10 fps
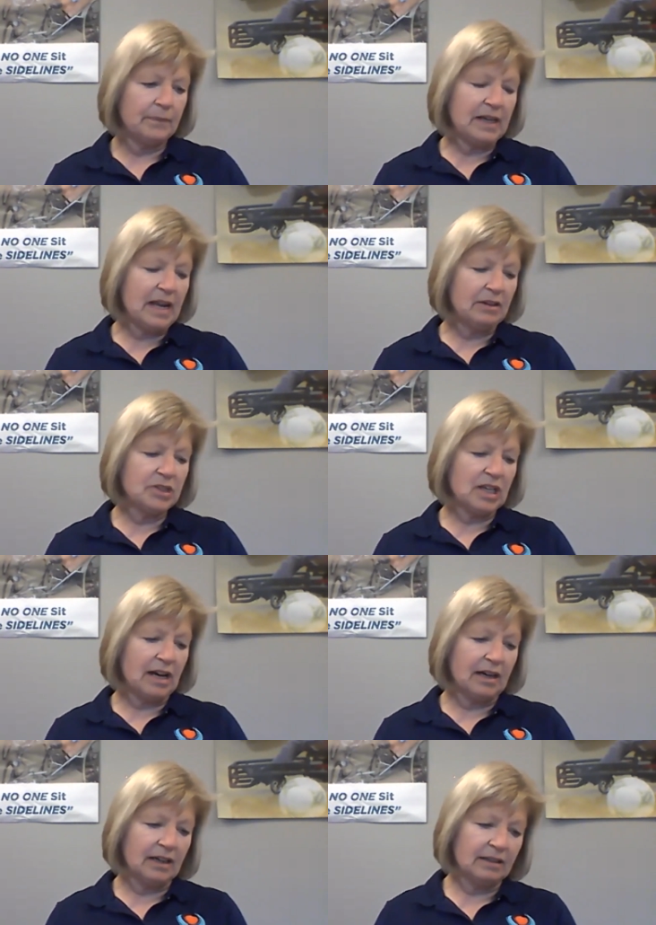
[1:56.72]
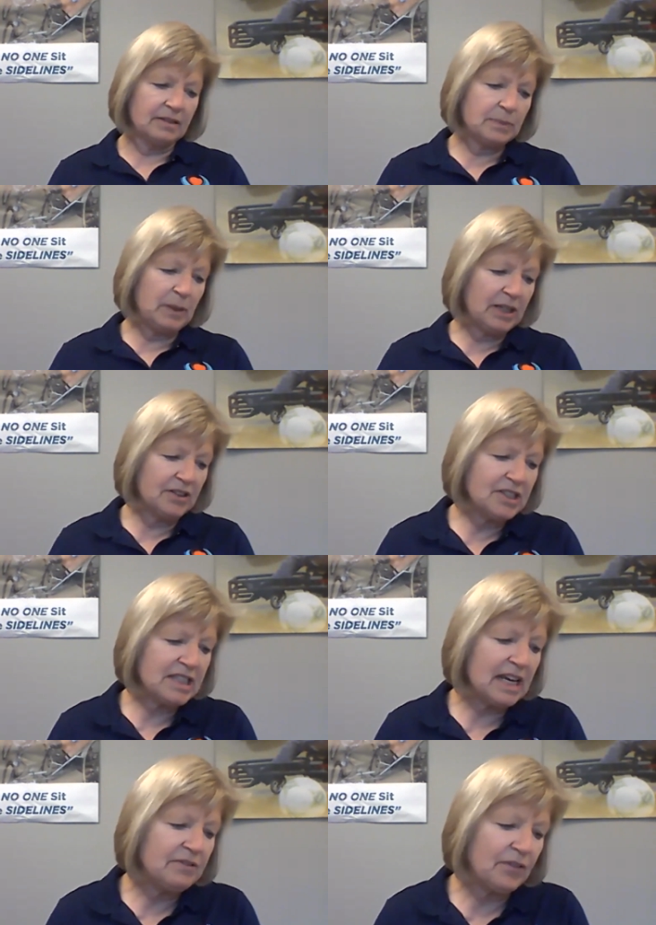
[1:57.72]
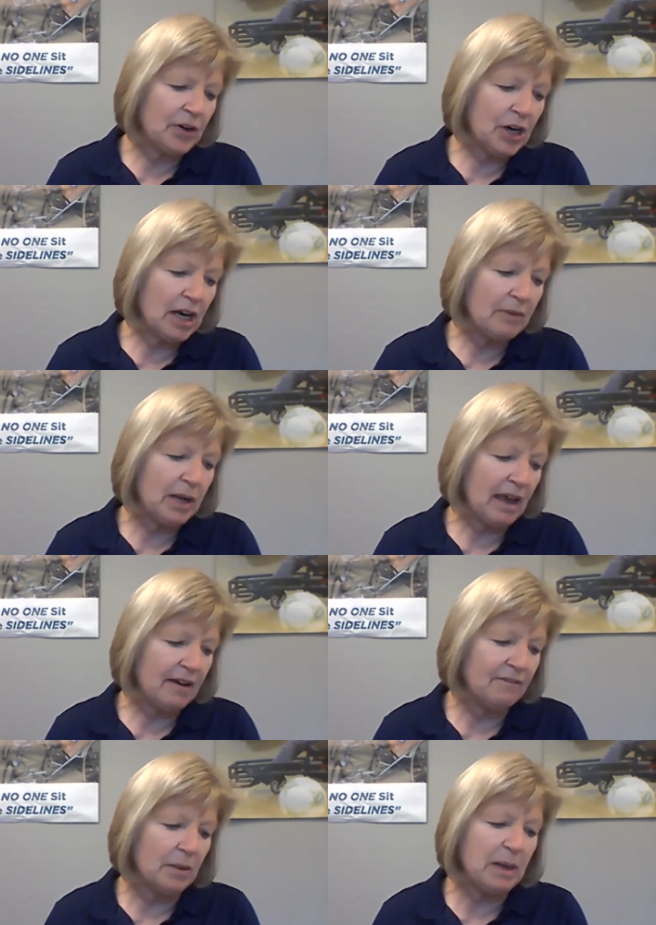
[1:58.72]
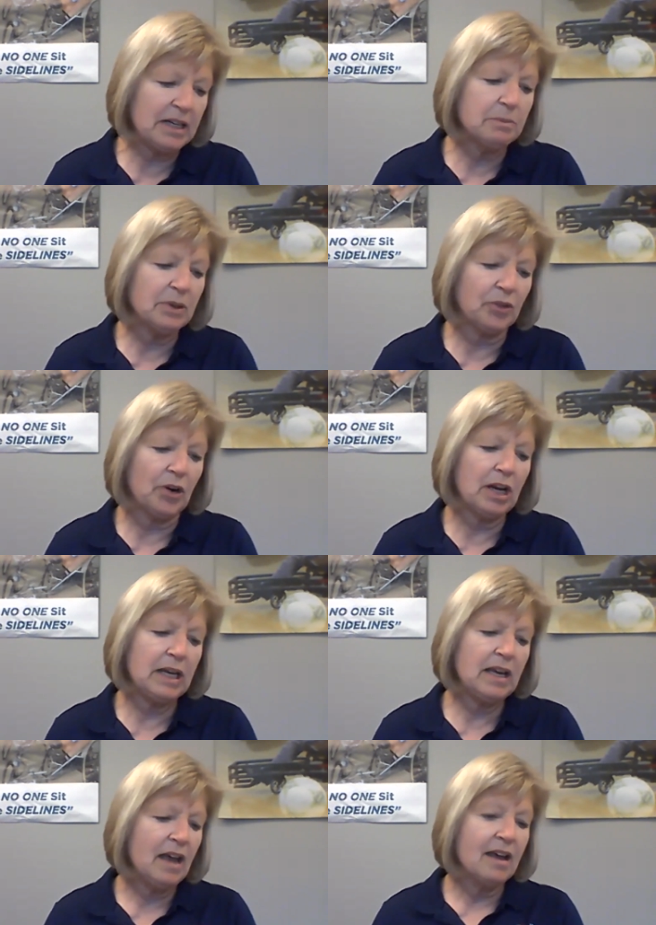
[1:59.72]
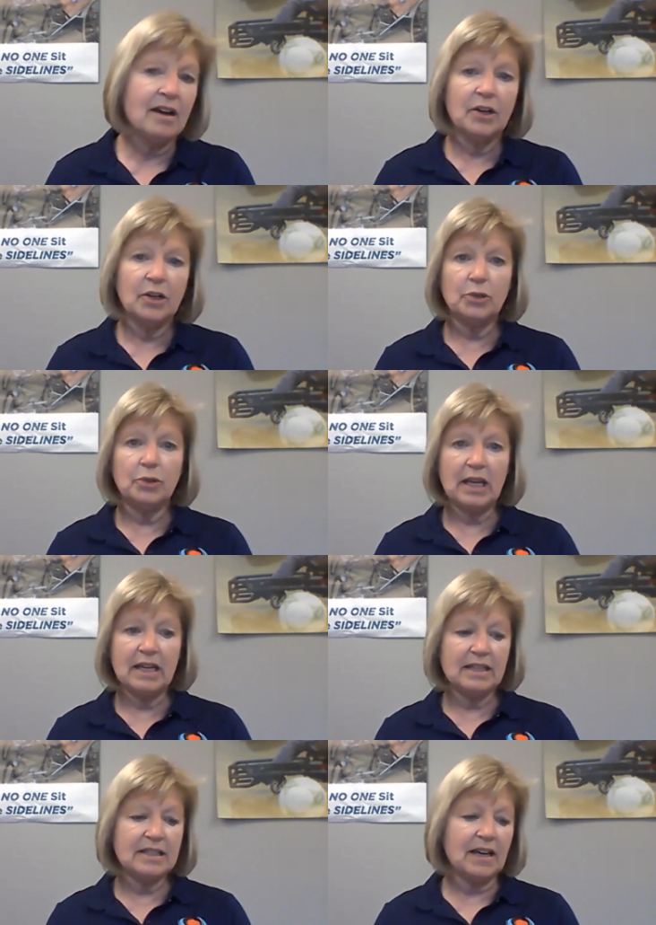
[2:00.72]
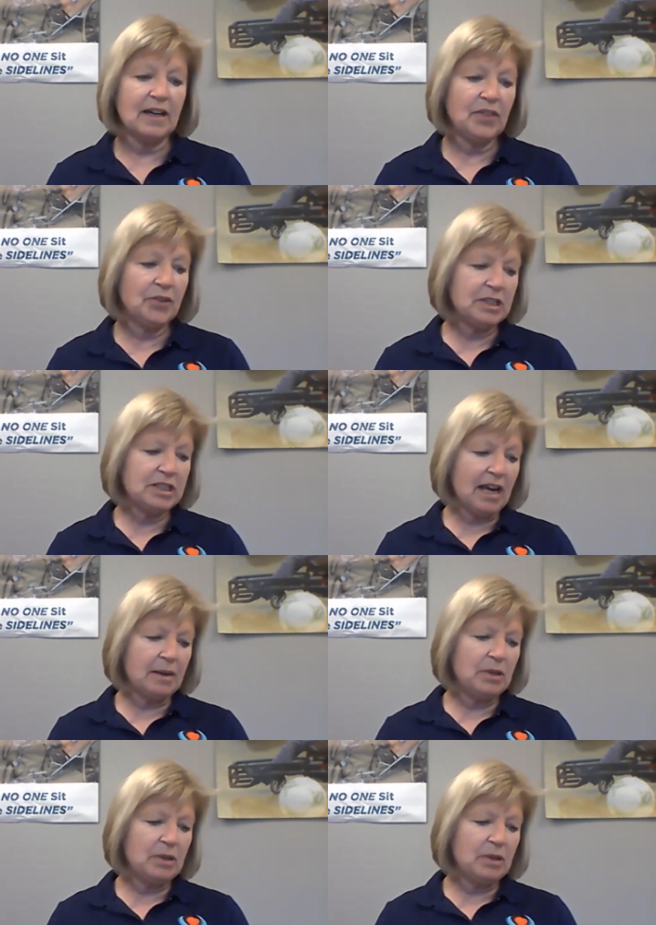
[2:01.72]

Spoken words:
announce our speakers. We have Amanda Mccrory, who is a 3-time